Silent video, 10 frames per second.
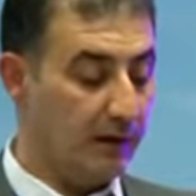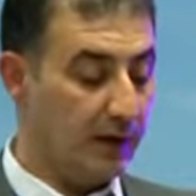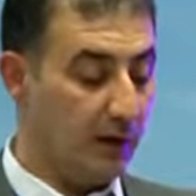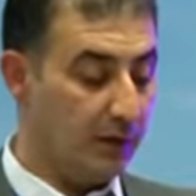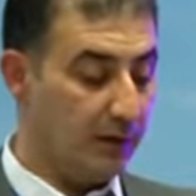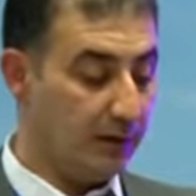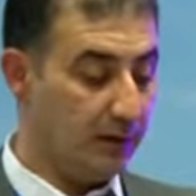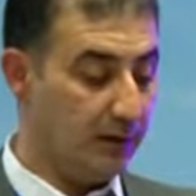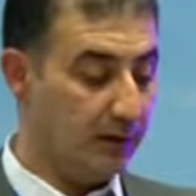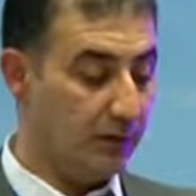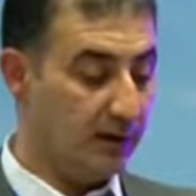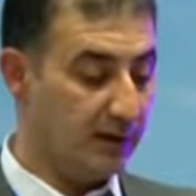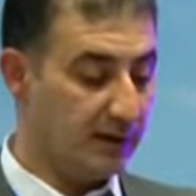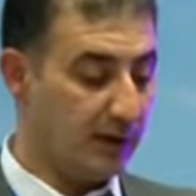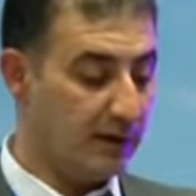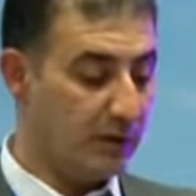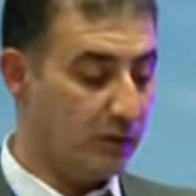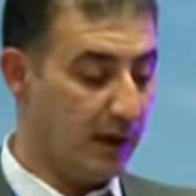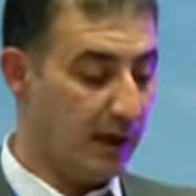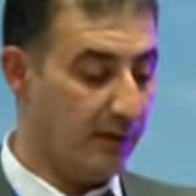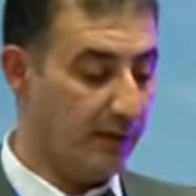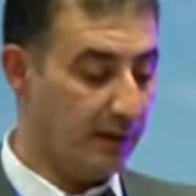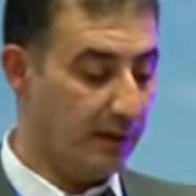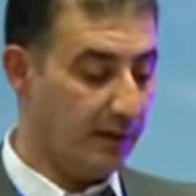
Going to the results, we have